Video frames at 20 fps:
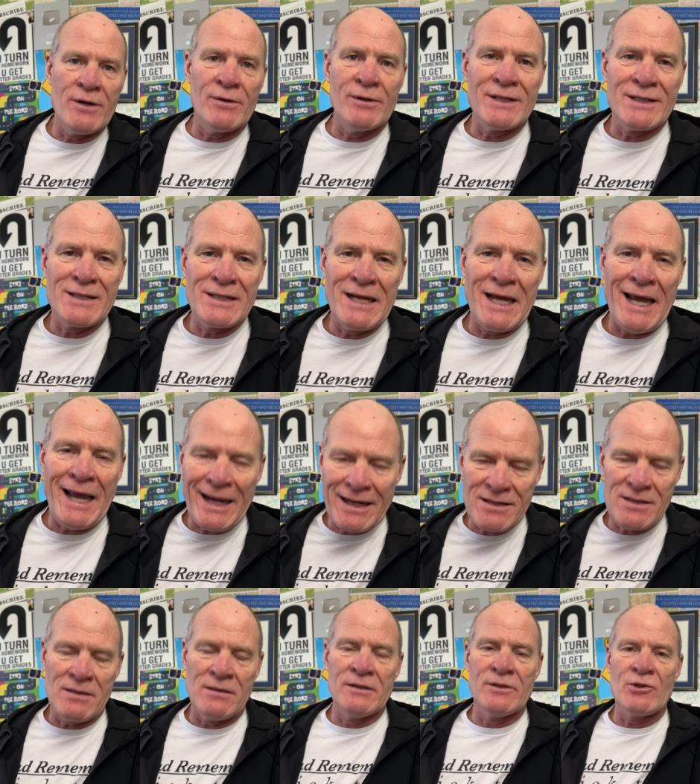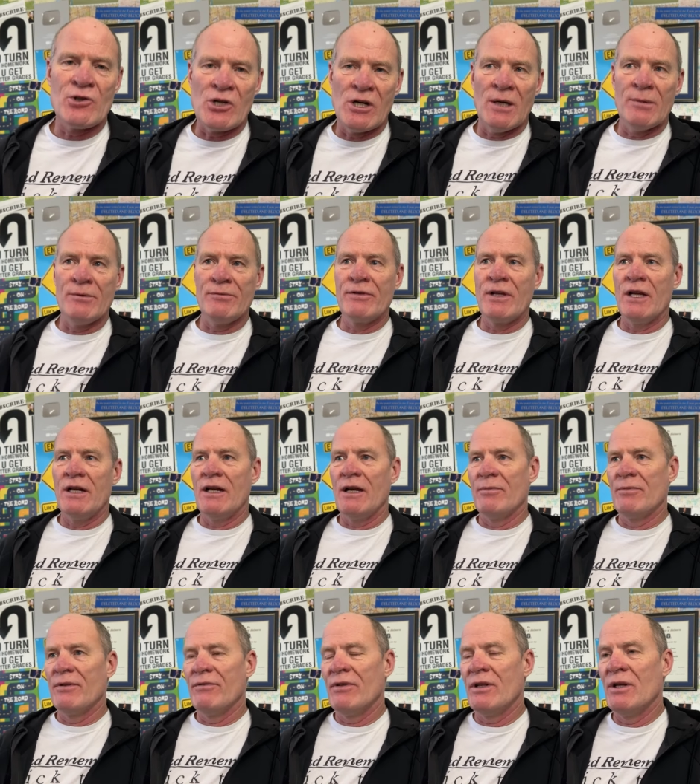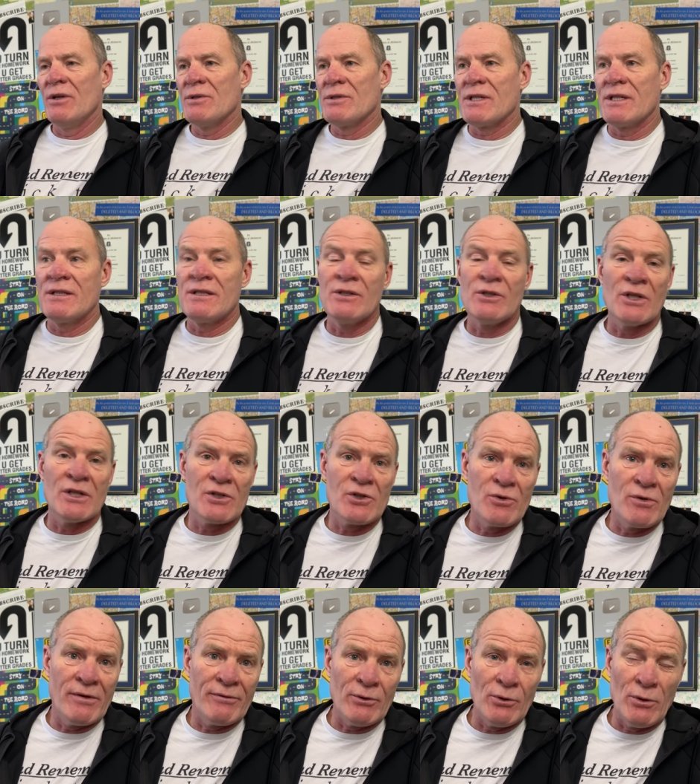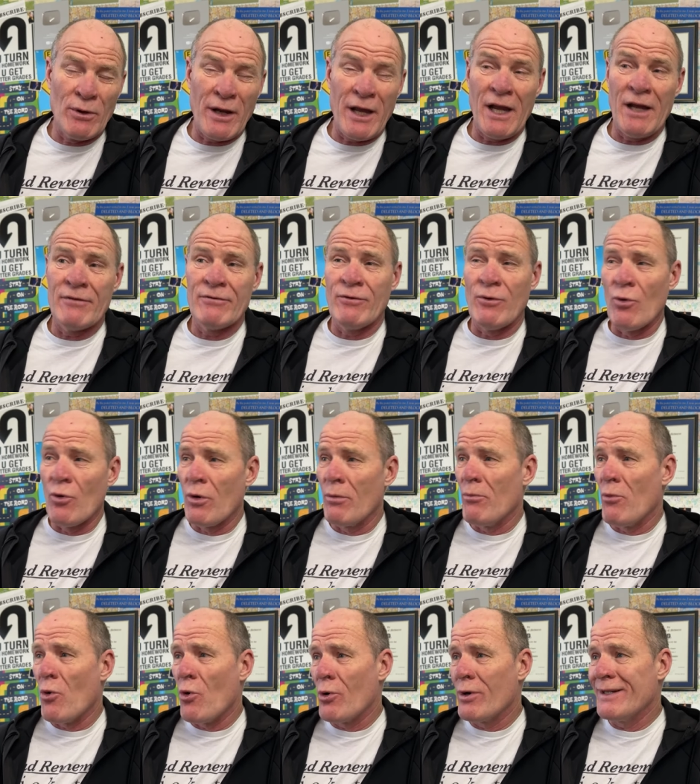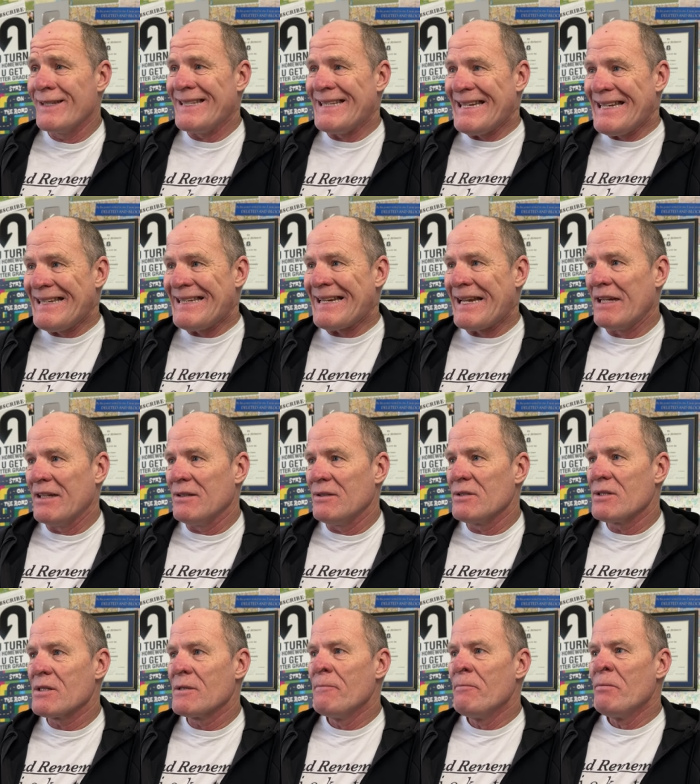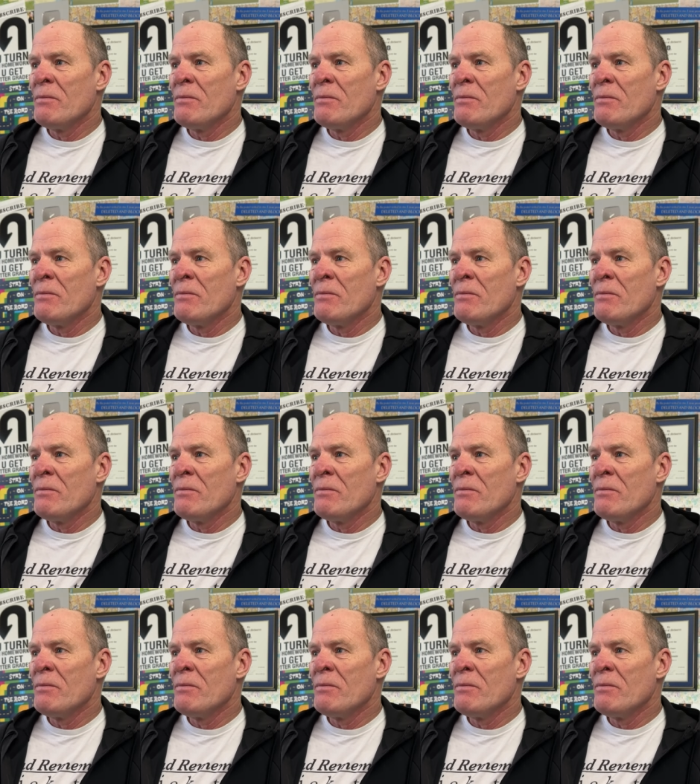Does an excellent job of getting up the videos I suggest you have a look at for more details